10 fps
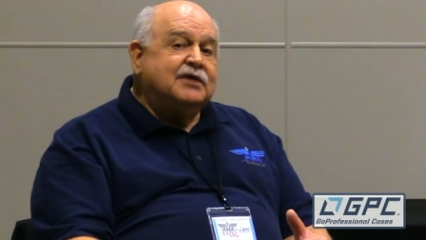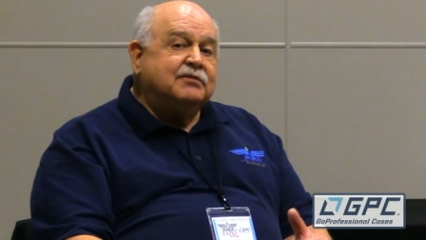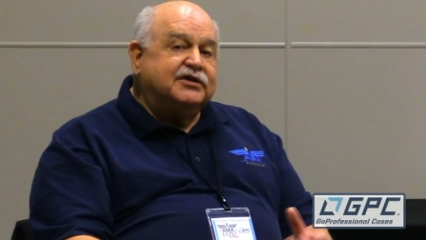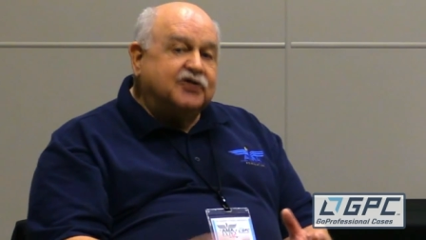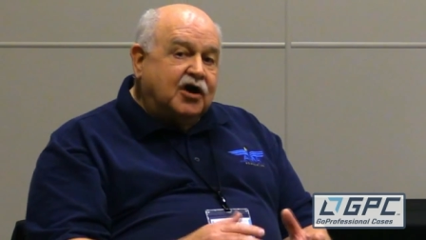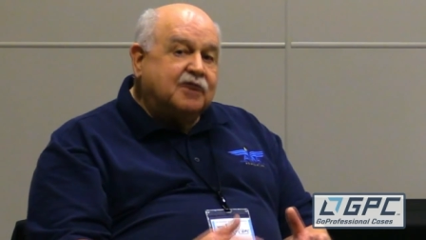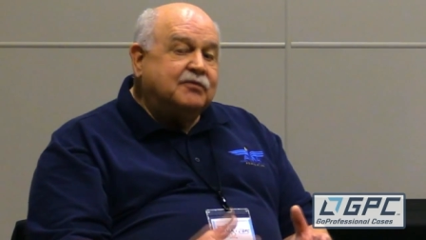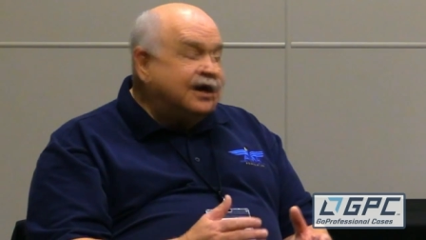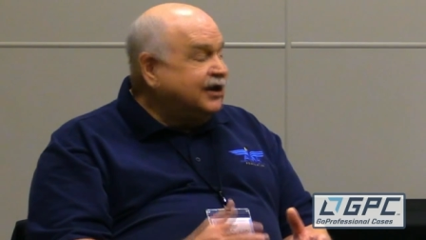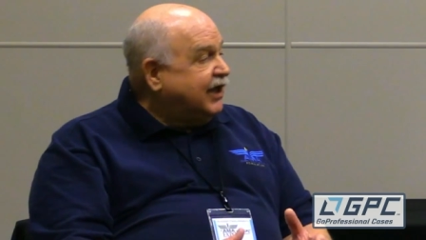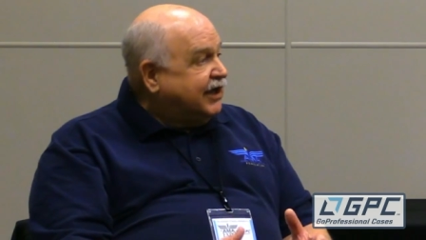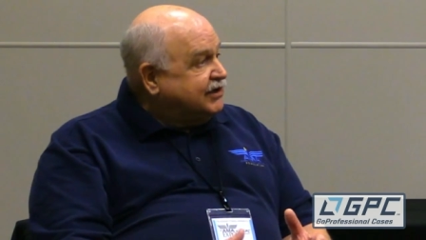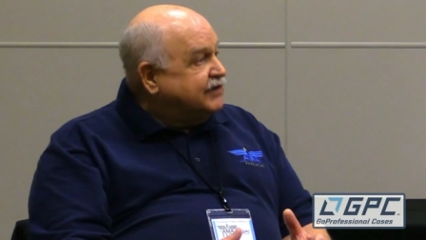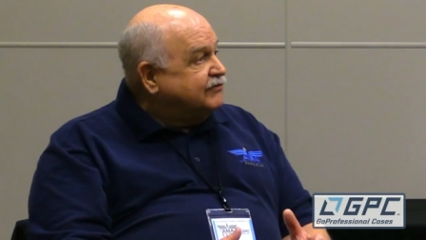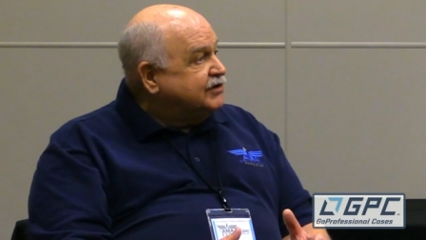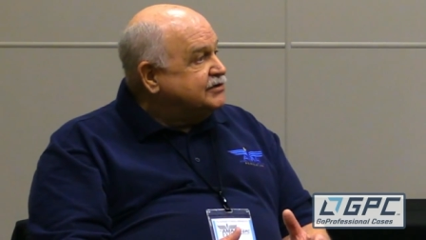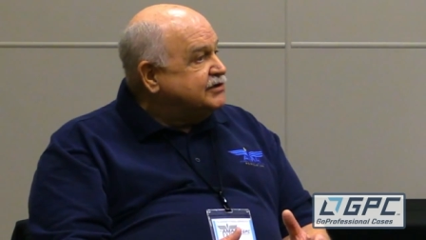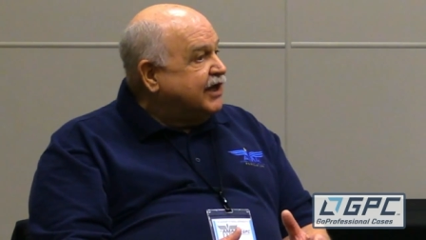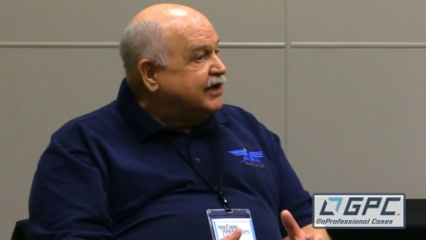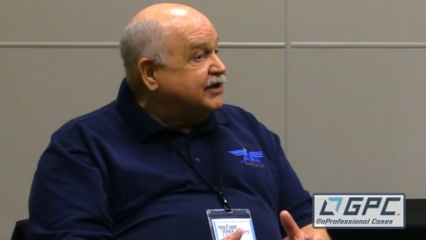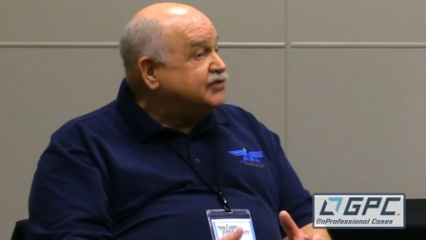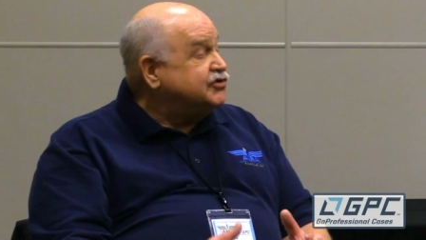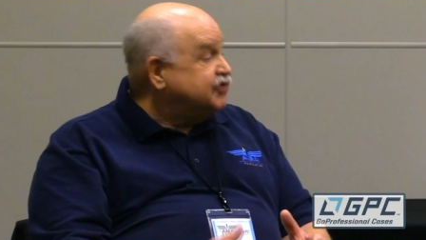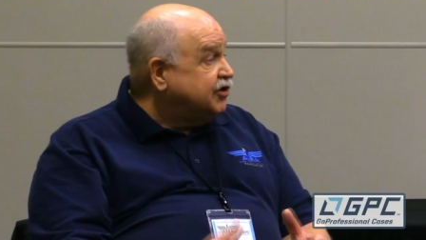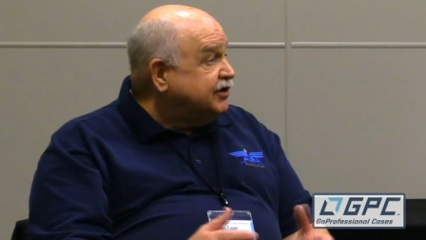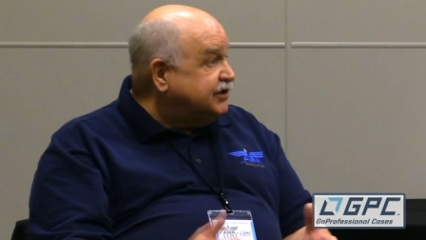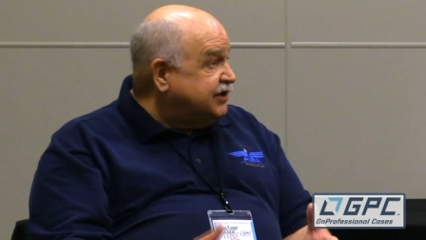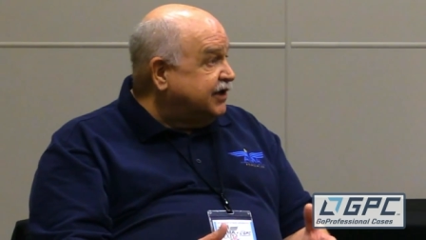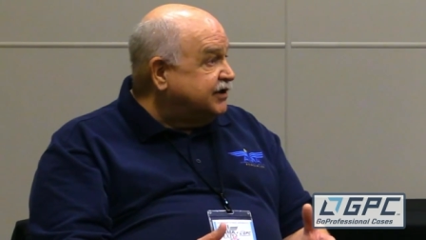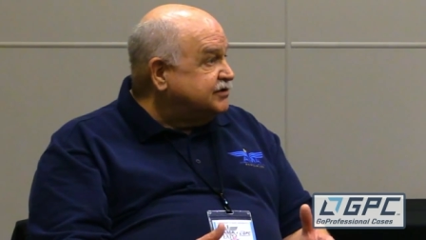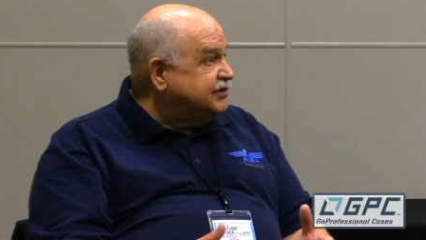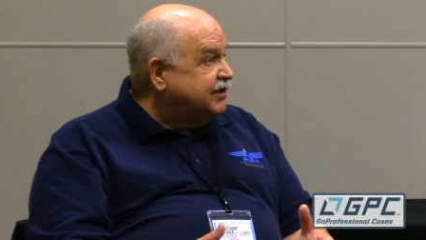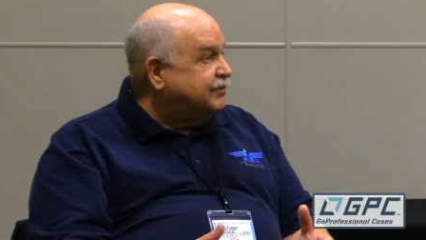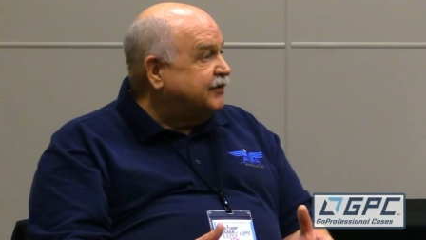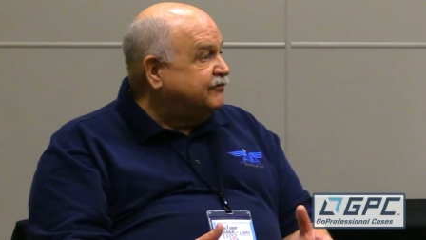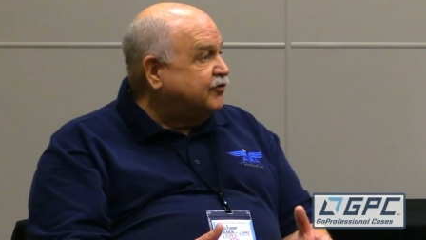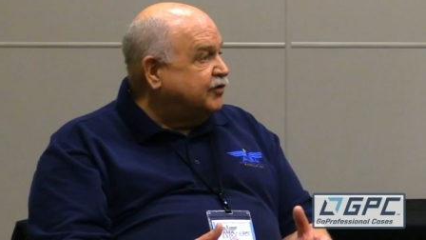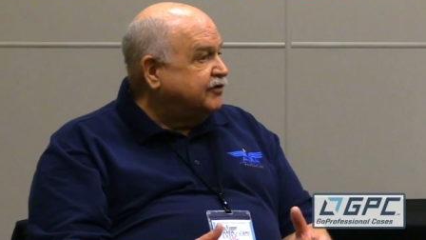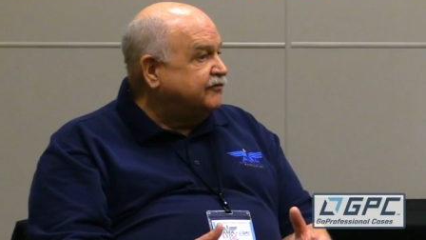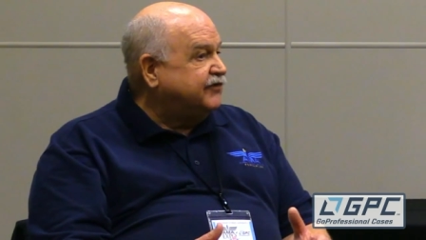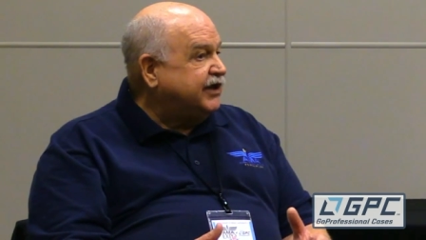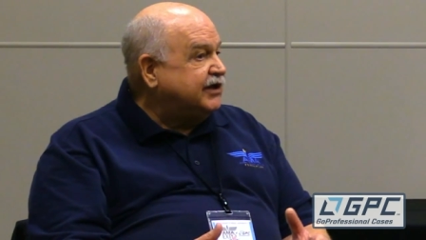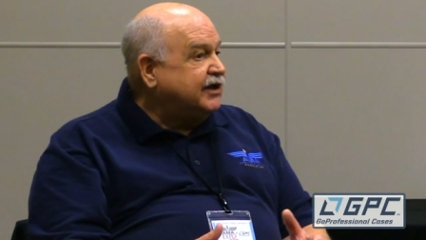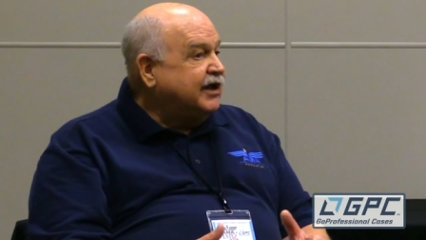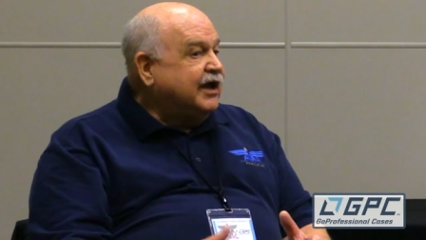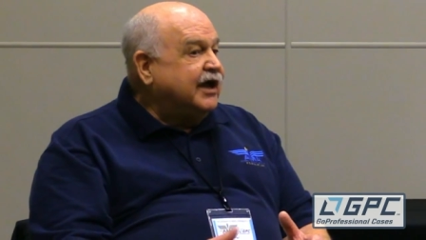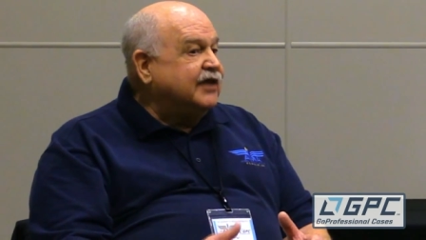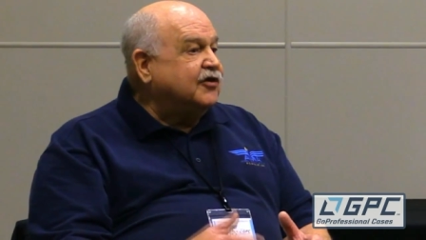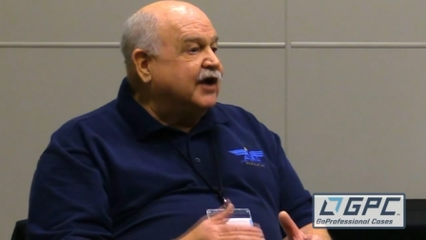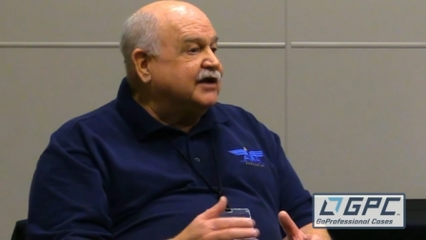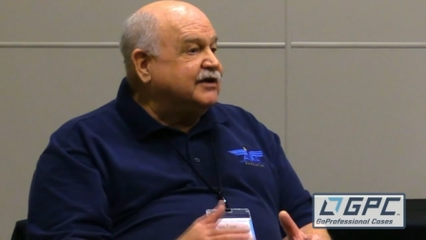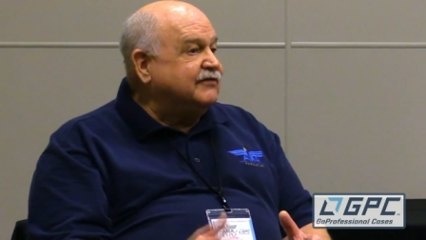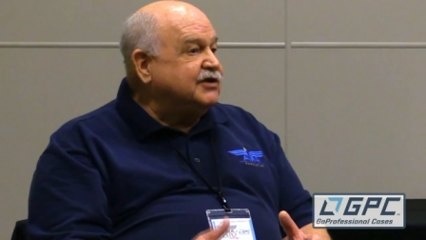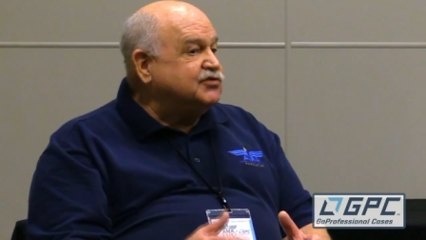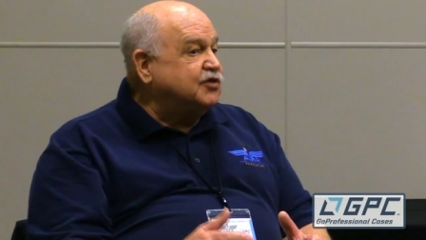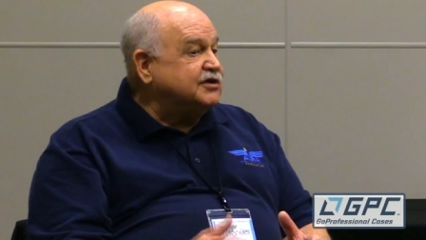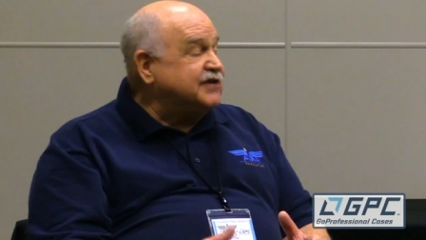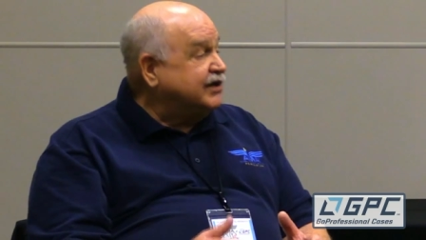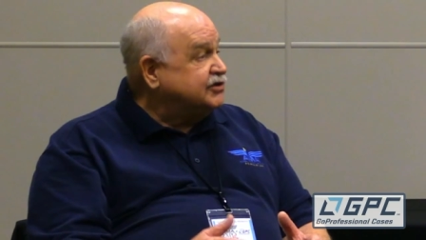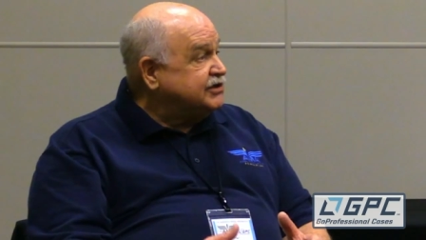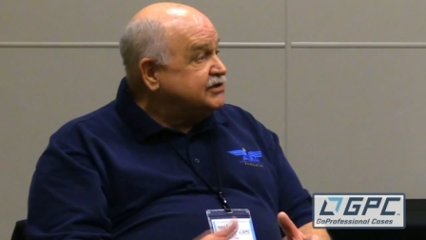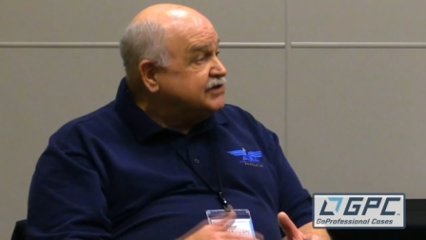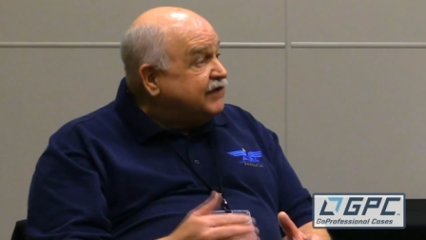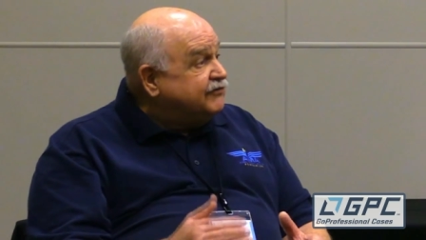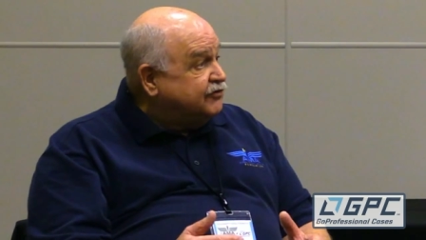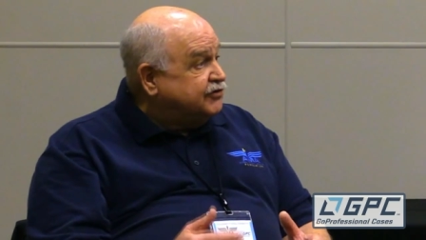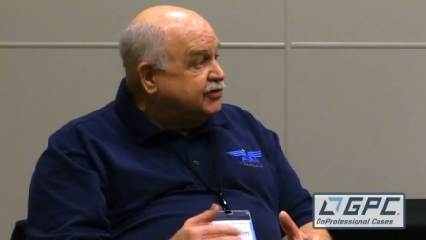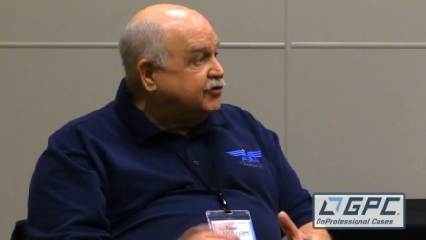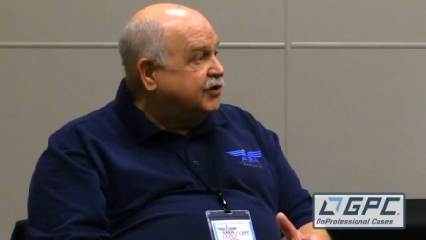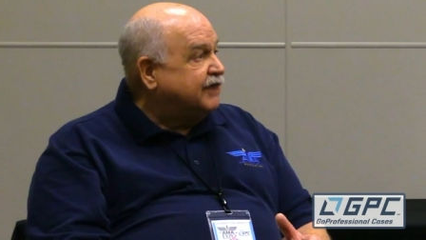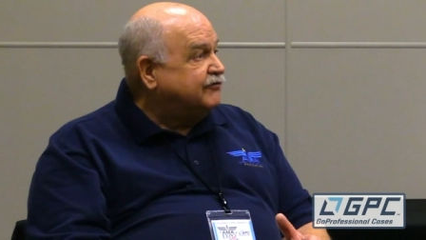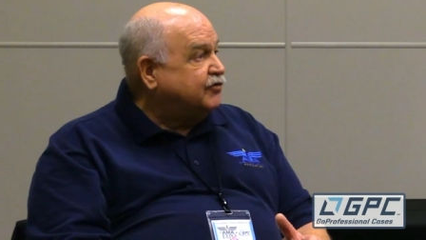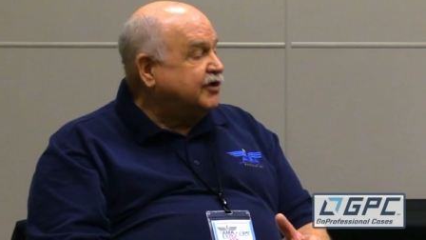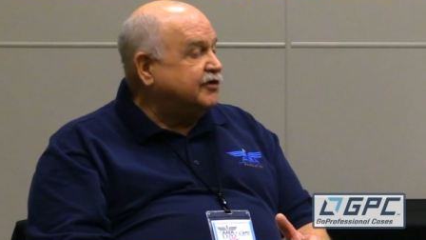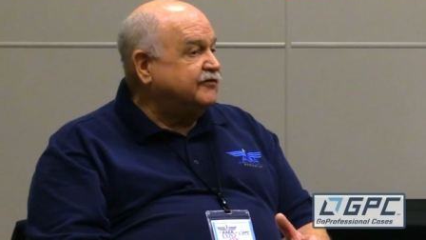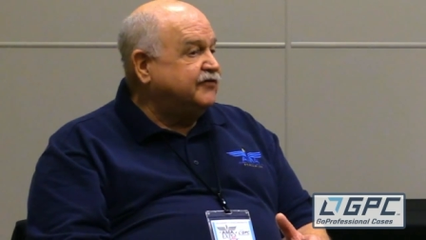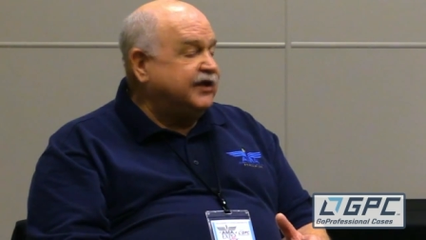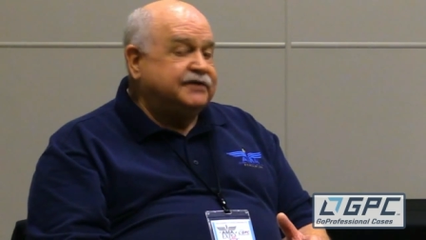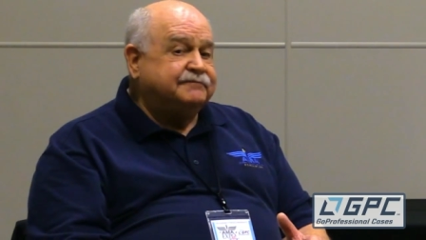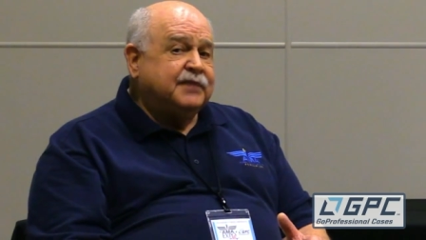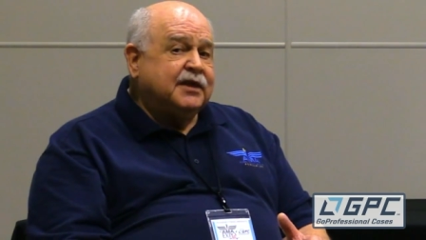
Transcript: But there are modeling activities that necessarily take us above 400 feet, and there are activities where it's actually safer to do it at 400 feet.